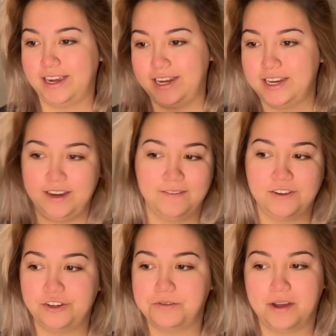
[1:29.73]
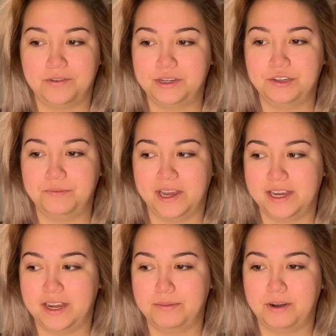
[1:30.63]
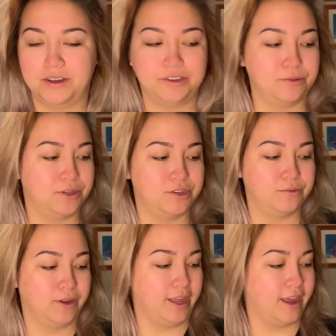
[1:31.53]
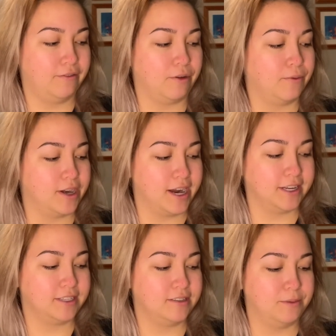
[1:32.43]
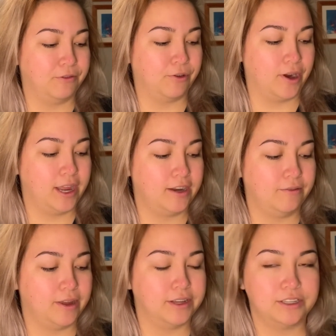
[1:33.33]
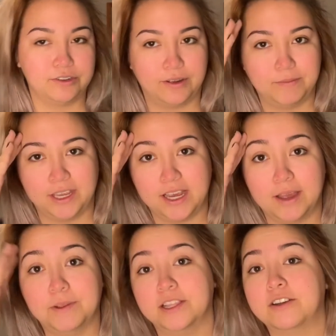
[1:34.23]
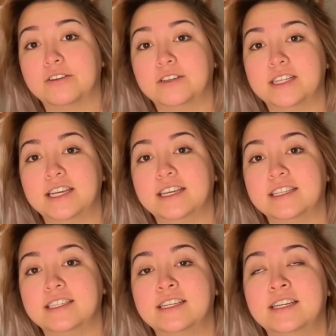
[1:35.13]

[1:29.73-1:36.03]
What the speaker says: I didn't even show how I do my eyebrows, which is what everyone asks me for anyways. So I'm like, I'm a literal dingus.